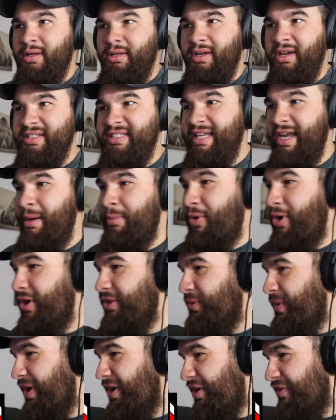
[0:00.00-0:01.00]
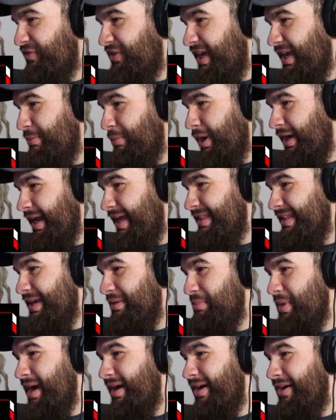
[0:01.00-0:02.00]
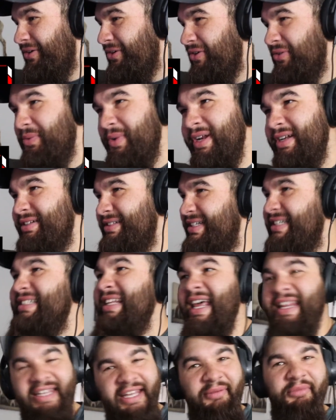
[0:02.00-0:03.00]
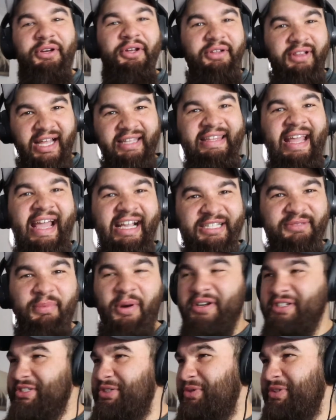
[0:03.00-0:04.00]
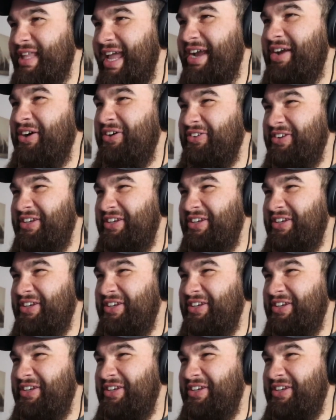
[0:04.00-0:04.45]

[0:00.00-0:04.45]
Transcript: Y'all see, I'm all the way off key. Bring that thing back. Hold on. We just let them let the experts do what they